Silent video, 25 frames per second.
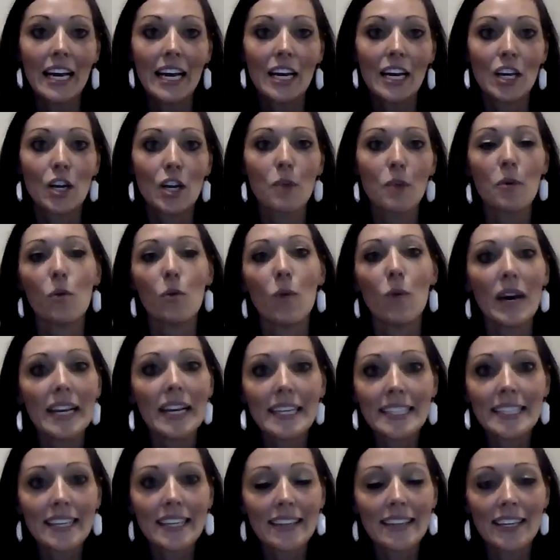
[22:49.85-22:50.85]
You know, but what
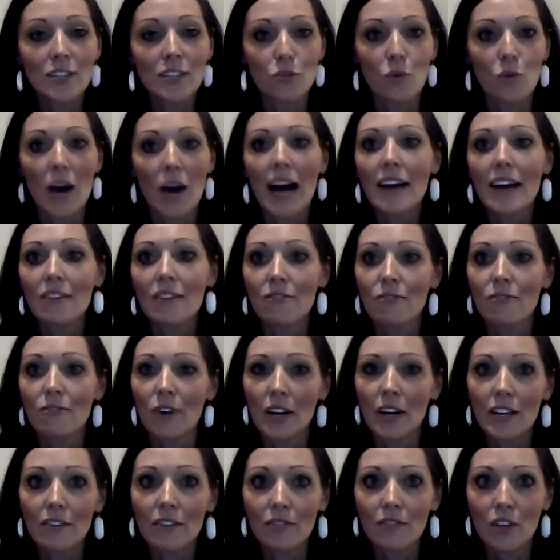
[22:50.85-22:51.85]
is it that's right in
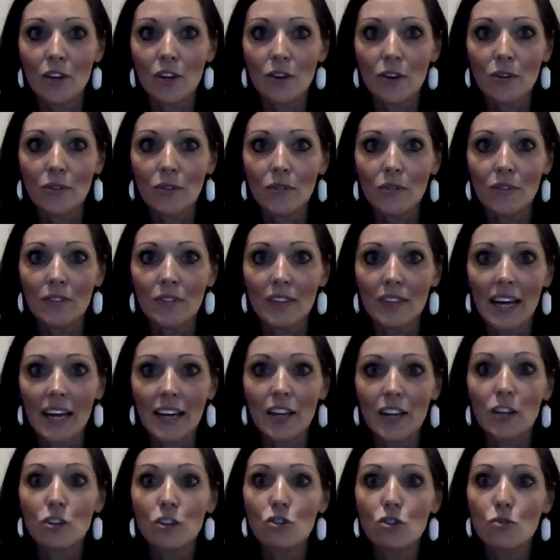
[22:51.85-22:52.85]
front of you that
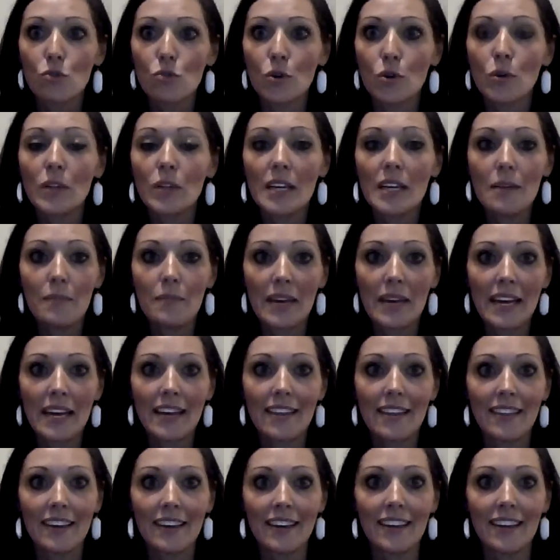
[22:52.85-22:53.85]
could truly
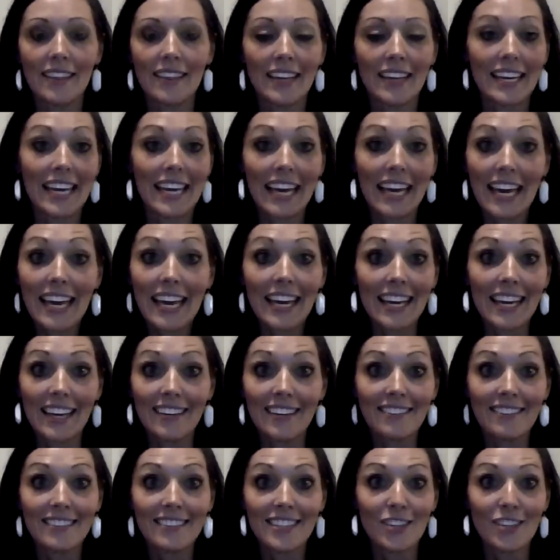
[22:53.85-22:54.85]
be the
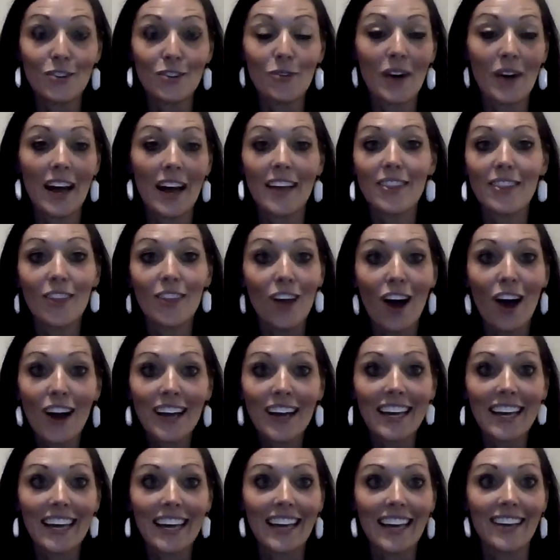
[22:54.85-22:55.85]
key to
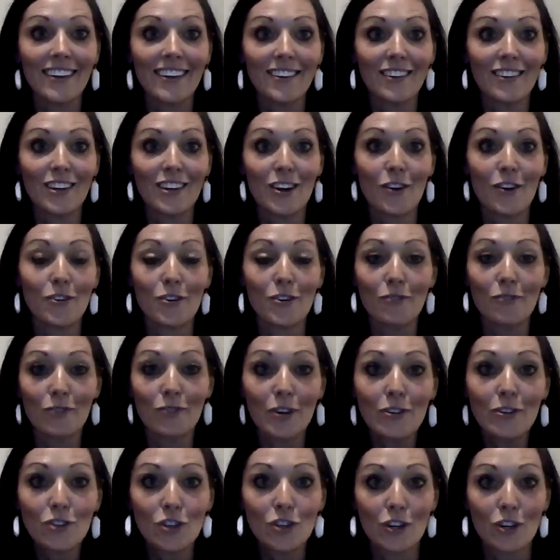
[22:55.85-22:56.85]
unlocking, you know, your
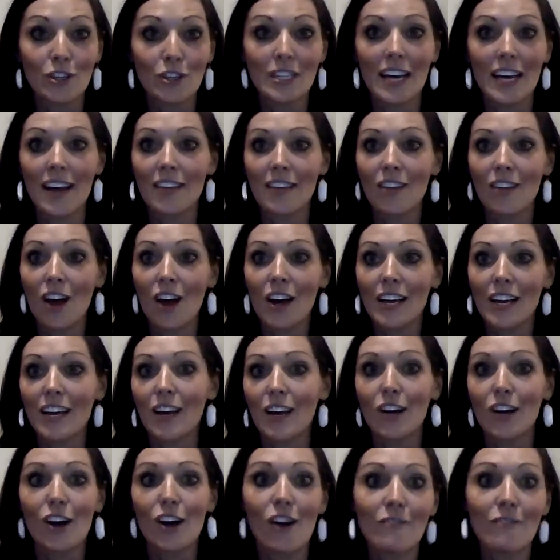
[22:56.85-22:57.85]
future, to unlocking
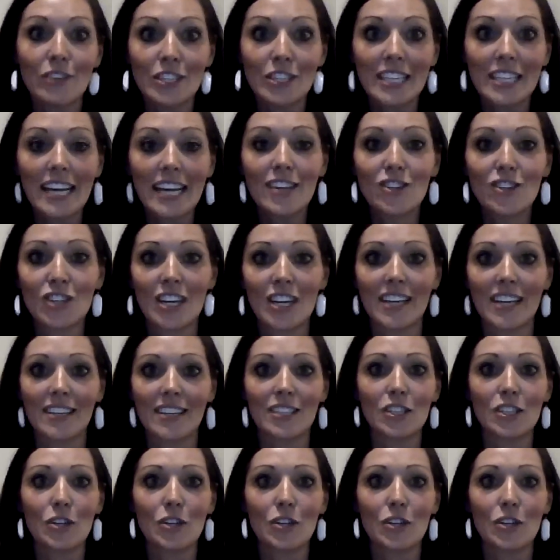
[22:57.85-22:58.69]
a conversation,